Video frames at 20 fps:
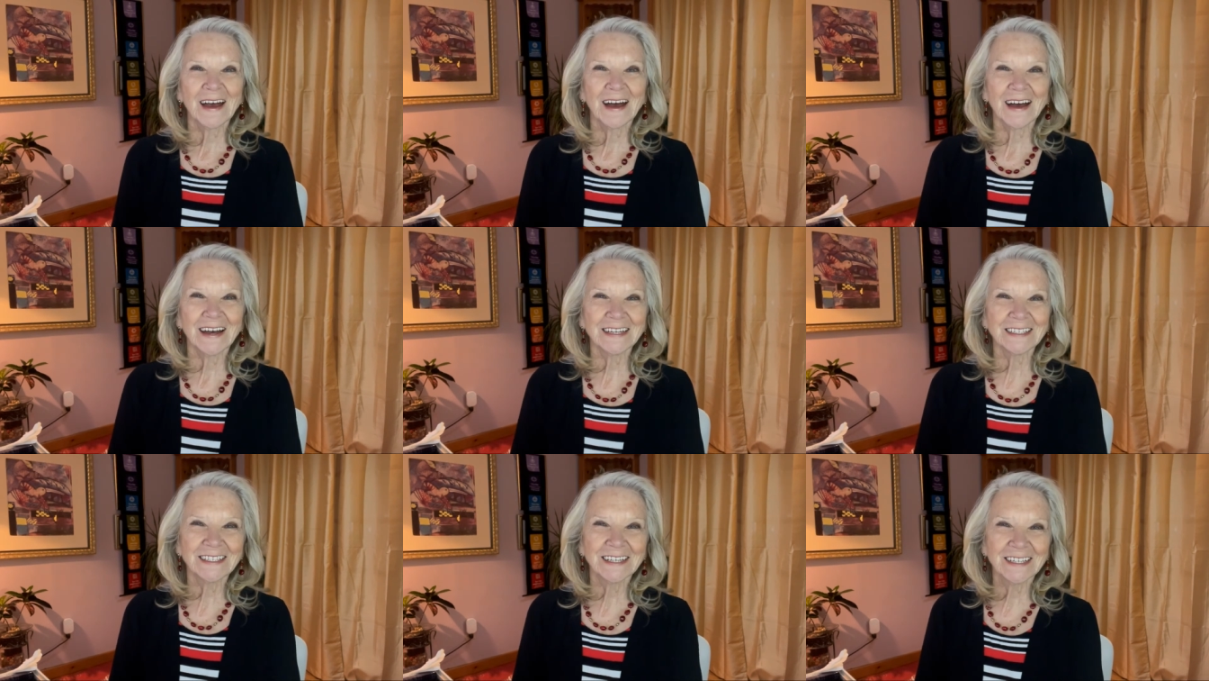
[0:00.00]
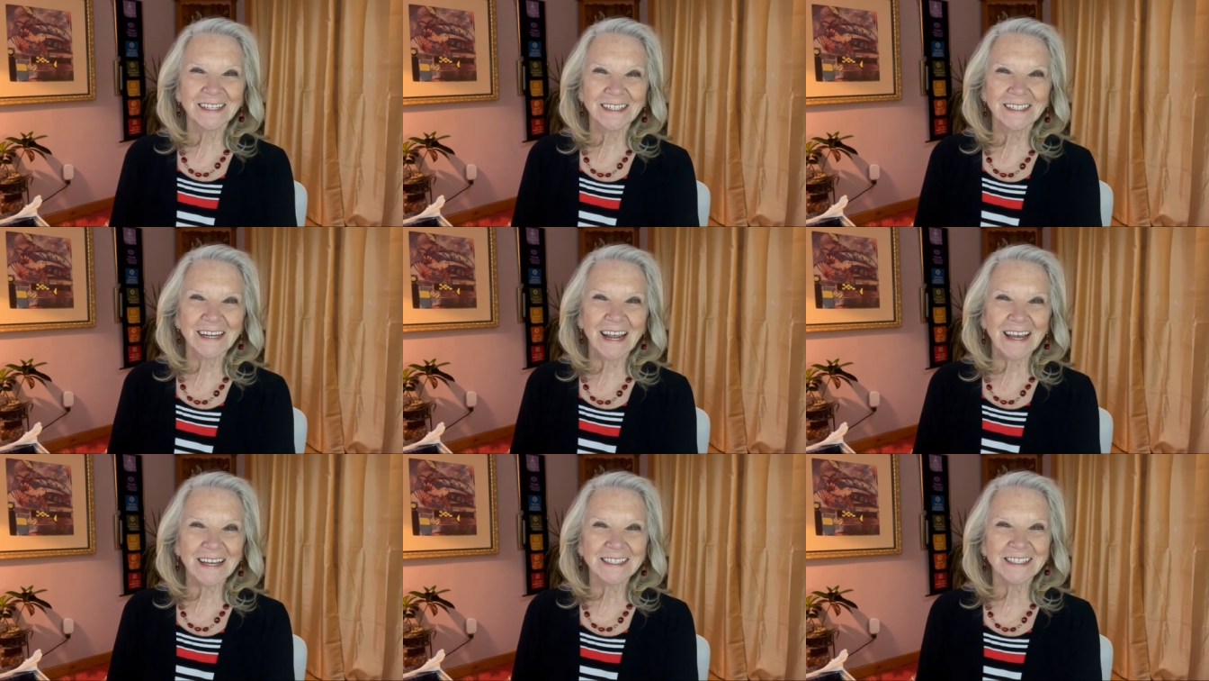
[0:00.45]
Until
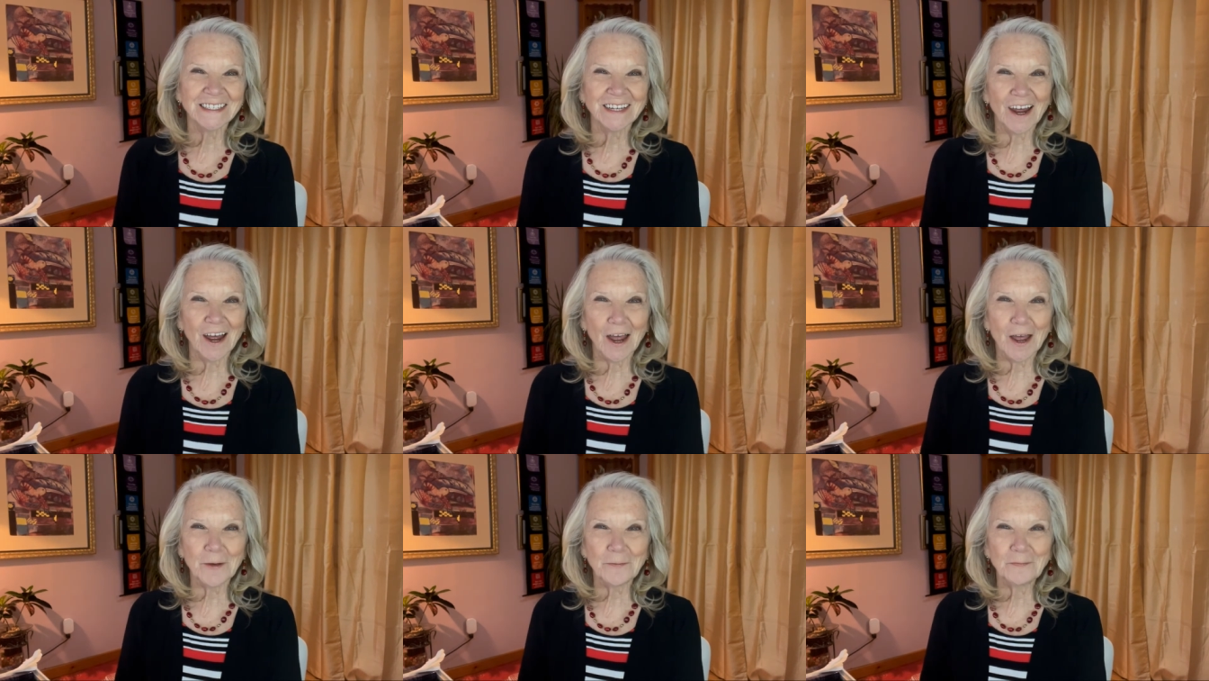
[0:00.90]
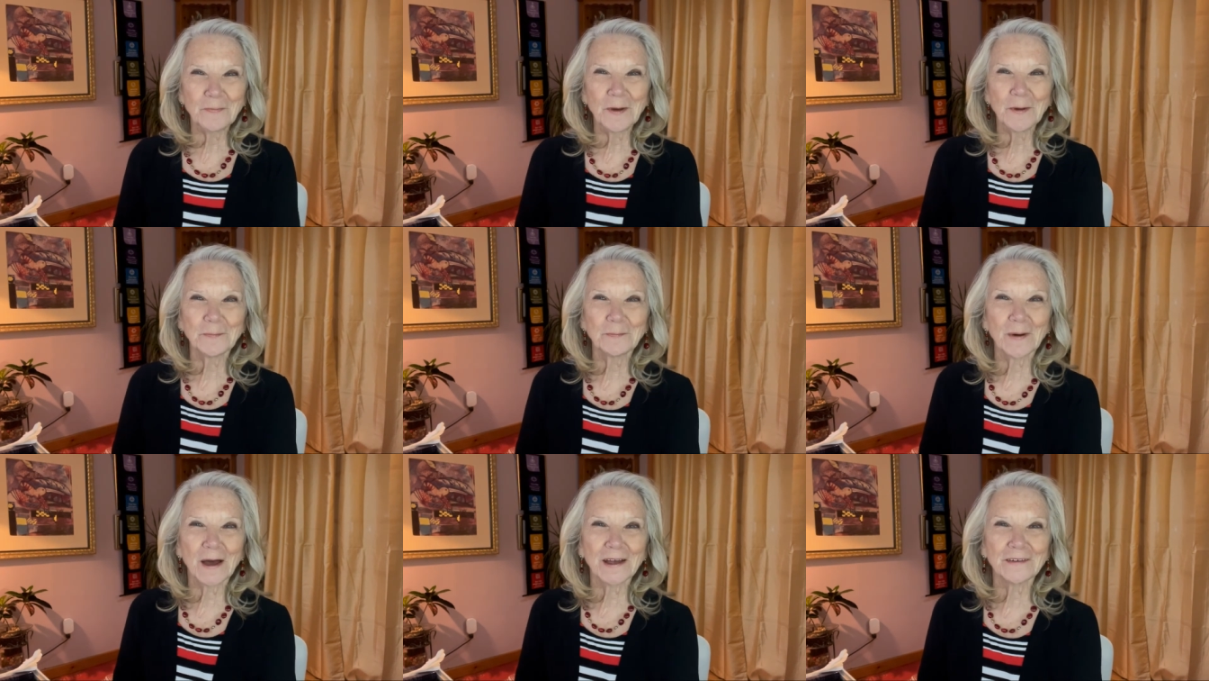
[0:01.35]
next time,
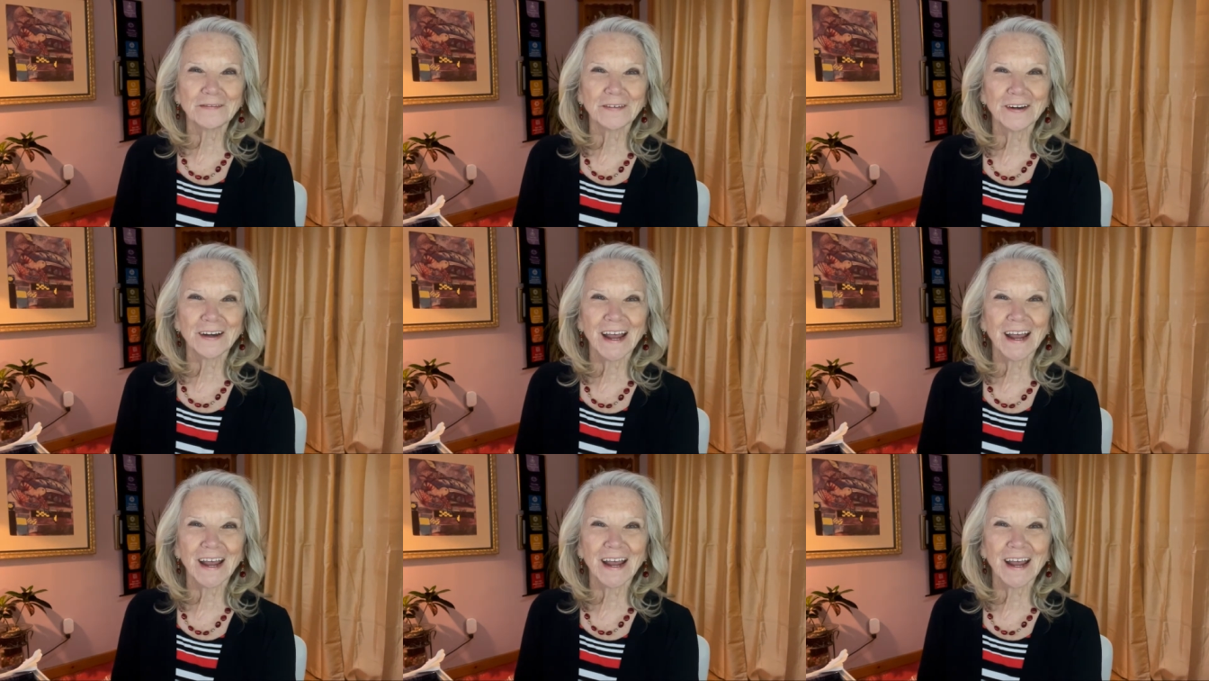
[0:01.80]
bye for